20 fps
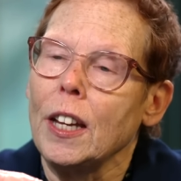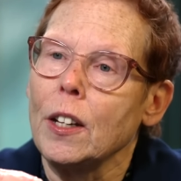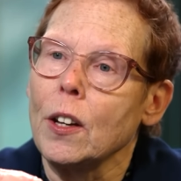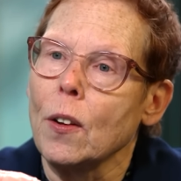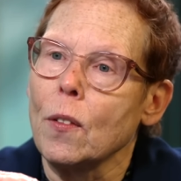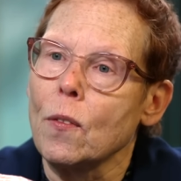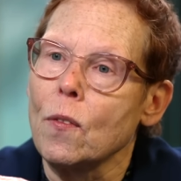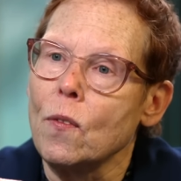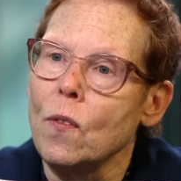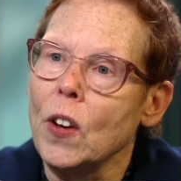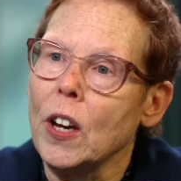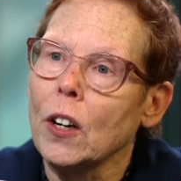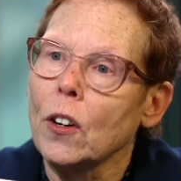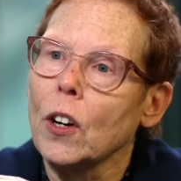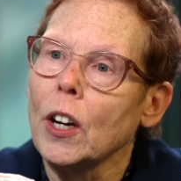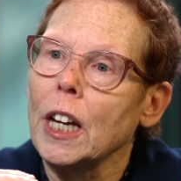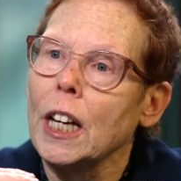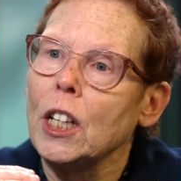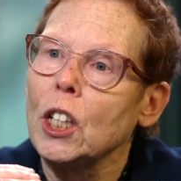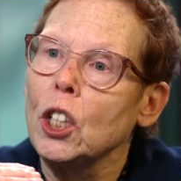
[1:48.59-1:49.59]
in a
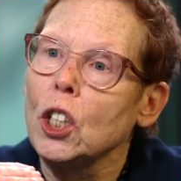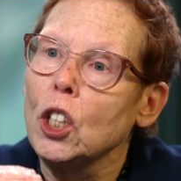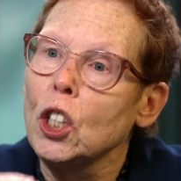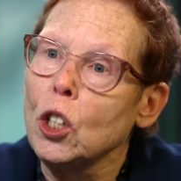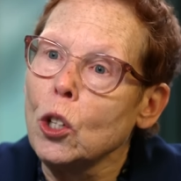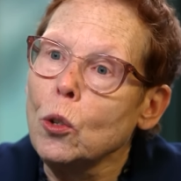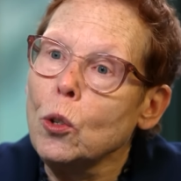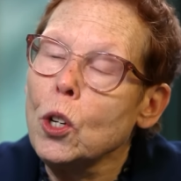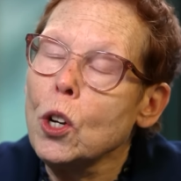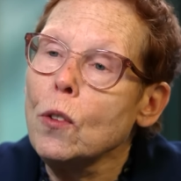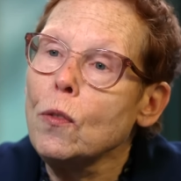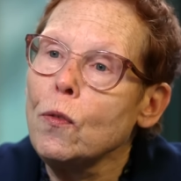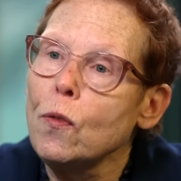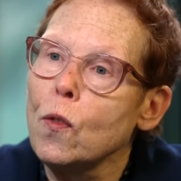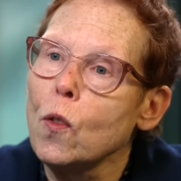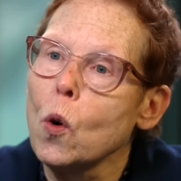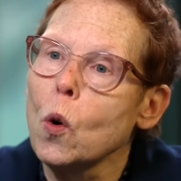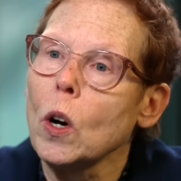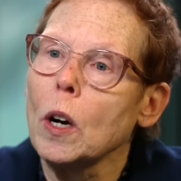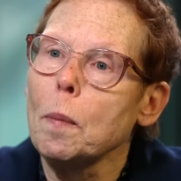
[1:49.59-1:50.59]
very
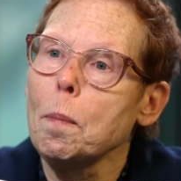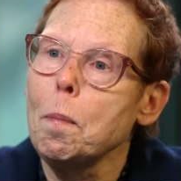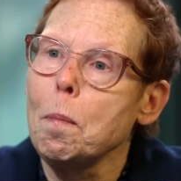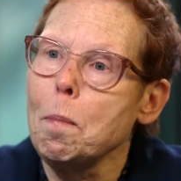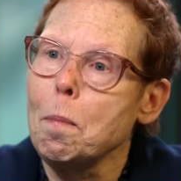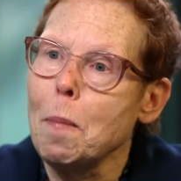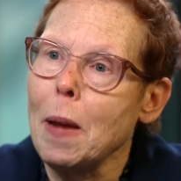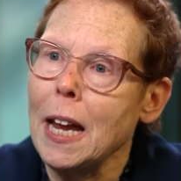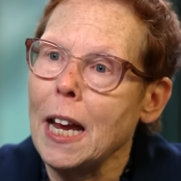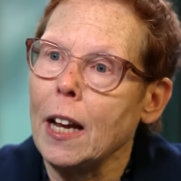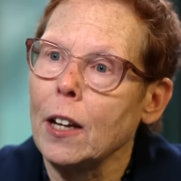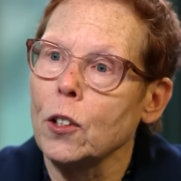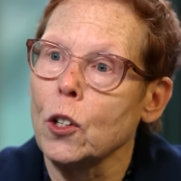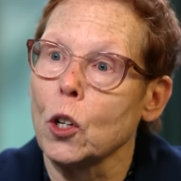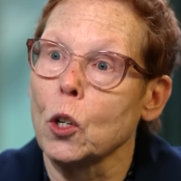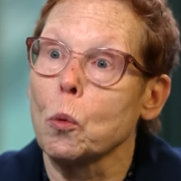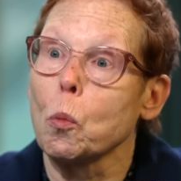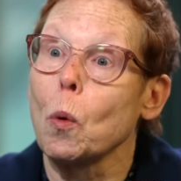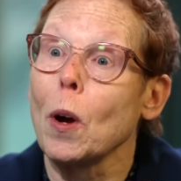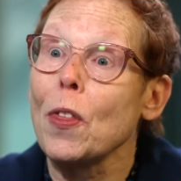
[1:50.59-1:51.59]
uniform
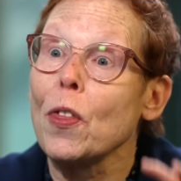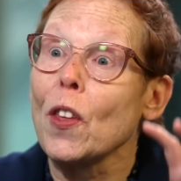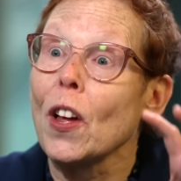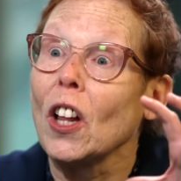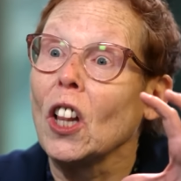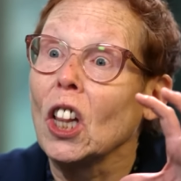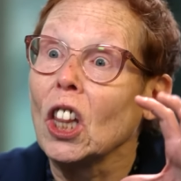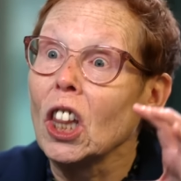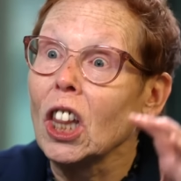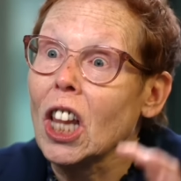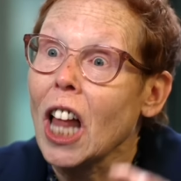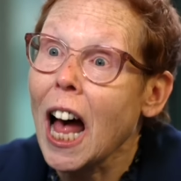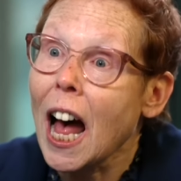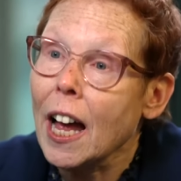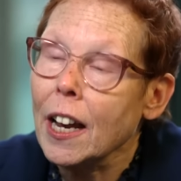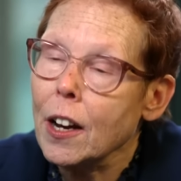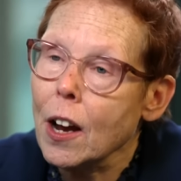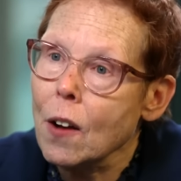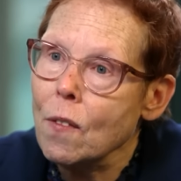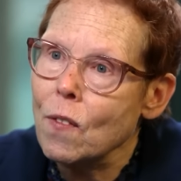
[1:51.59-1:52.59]
manner with a
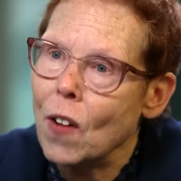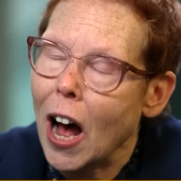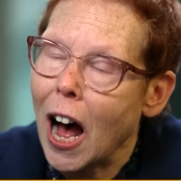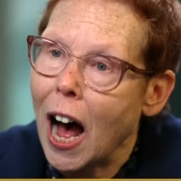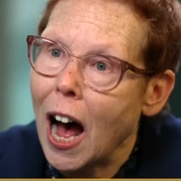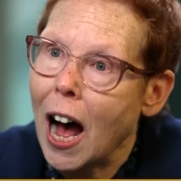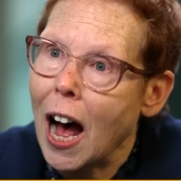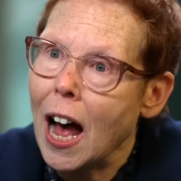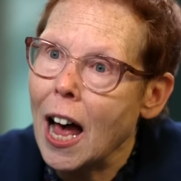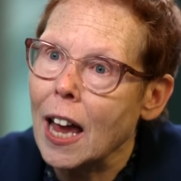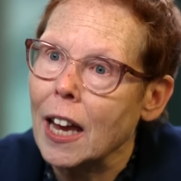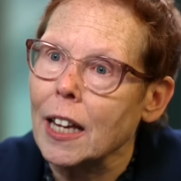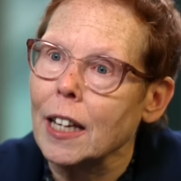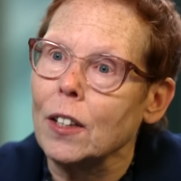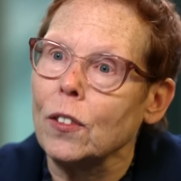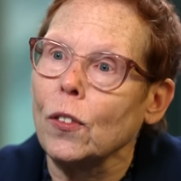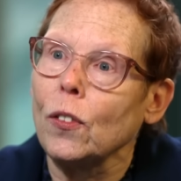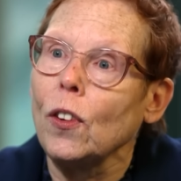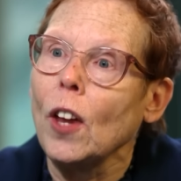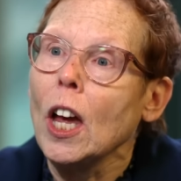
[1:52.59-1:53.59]
lot of
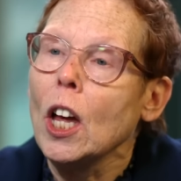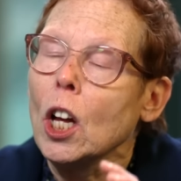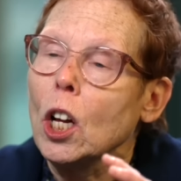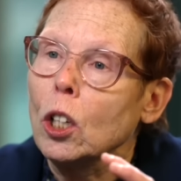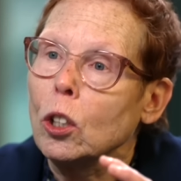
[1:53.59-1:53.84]
eyes